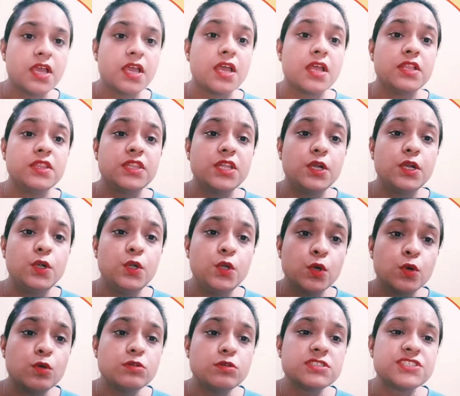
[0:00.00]
the
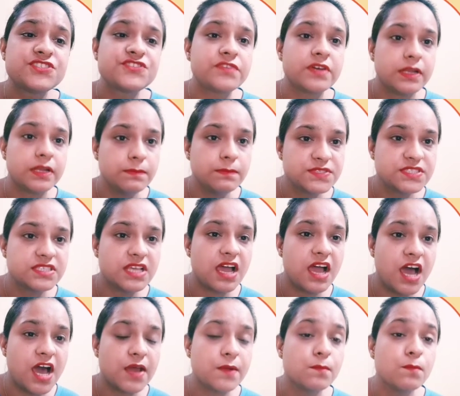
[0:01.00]
dough strips
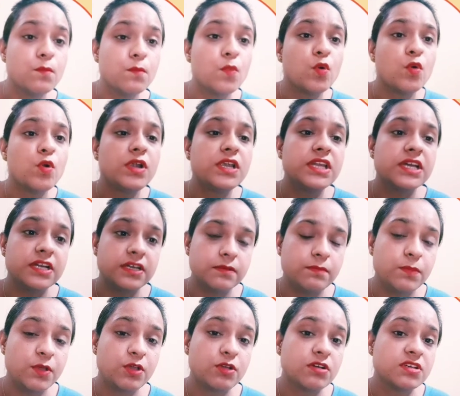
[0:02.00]
are
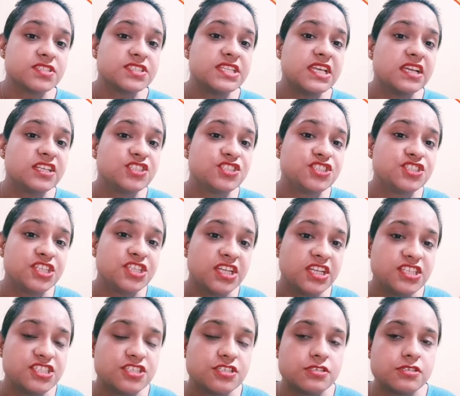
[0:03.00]
molded because they are
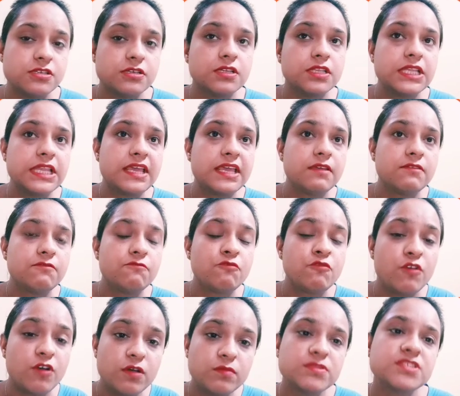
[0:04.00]
changed, their
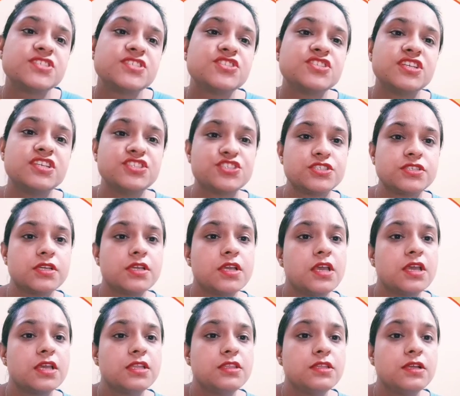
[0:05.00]
form is changed.
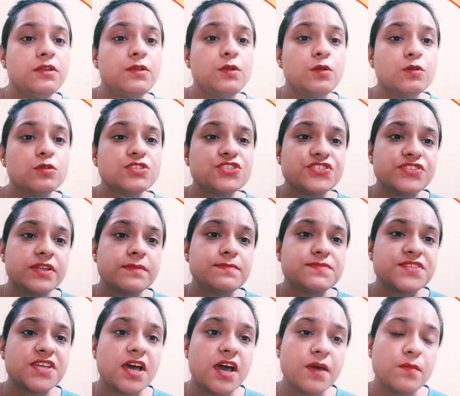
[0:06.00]
The dough
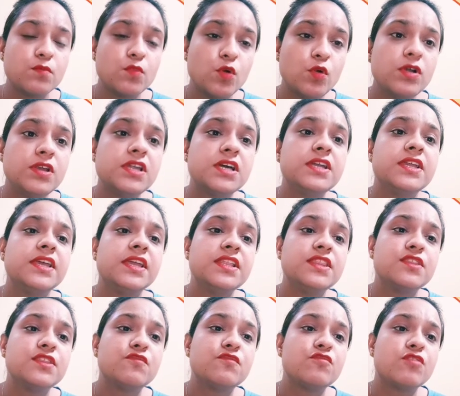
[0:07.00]
strips are molded
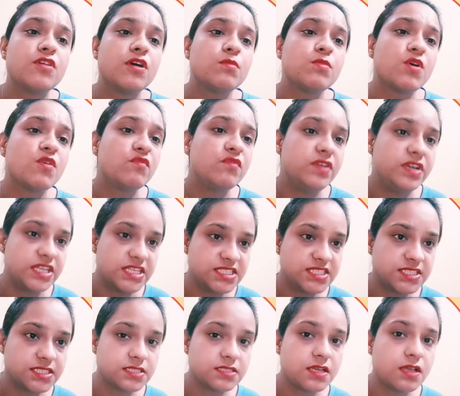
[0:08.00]
in the form of
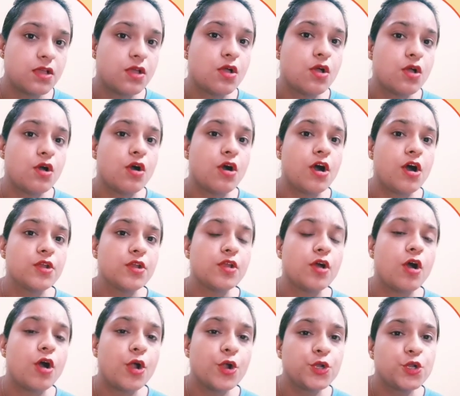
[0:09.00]
discs on
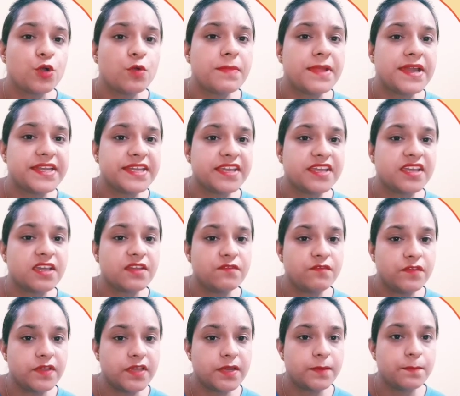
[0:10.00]
automatic
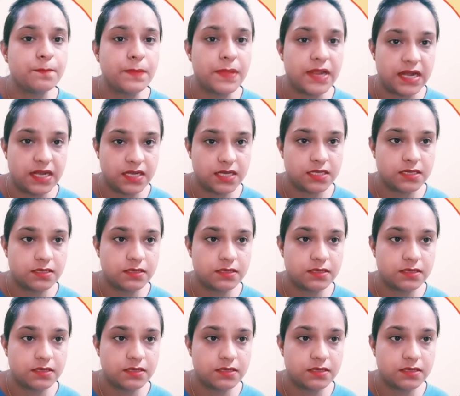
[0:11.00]
conveyor belt